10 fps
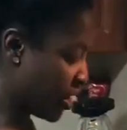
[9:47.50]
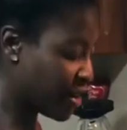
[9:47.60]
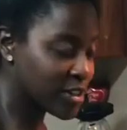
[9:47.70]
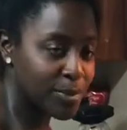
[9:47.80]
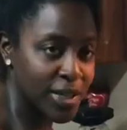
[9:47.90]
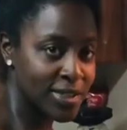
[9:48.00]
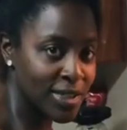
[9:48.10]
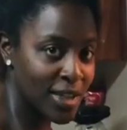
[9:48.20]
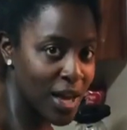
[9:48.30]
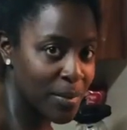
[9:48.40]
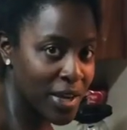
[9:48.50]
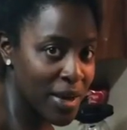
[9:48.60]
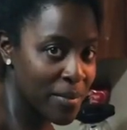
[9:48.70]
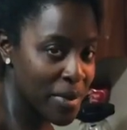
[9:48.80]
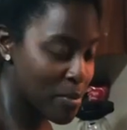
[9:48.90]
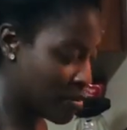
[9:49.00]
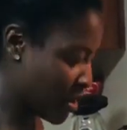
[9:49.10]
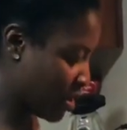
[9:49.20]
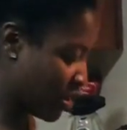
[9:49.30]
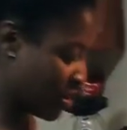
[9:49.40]
Here's my salami and my
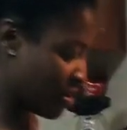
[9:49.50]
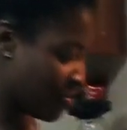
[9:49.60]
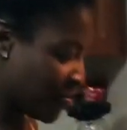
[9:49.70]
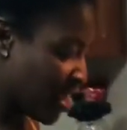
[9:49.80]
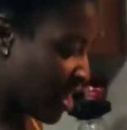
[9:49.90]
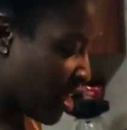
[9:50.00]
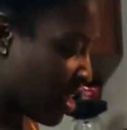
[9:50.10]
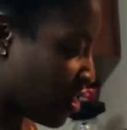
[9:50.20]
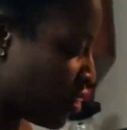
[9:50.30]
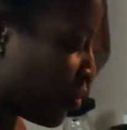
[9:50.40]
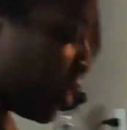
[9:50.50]
bacon. And you